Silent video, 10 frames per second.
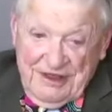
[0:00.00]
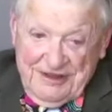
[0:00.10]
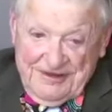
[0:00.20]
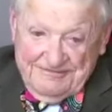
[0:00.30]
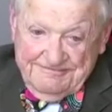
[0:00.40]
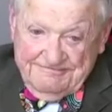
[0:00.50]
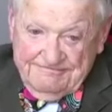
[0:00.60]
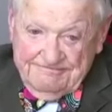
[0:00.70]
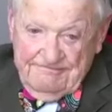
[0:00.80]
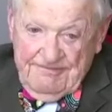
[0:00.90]
um,
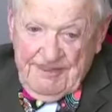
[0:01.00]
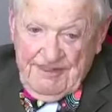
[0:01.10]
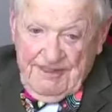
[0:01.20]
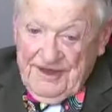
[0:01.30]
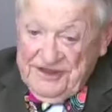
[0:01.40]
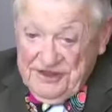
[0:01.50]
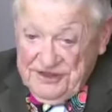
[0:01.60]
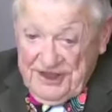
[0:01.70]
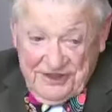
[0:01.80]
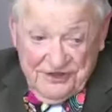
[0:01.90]
I
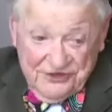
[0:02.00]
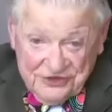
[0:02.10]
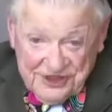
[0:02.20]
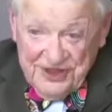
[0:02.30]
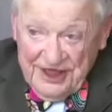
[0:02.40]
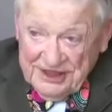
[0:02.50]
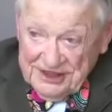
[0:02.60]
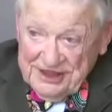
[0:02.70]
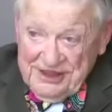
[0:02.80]
said, Jack, did you see that?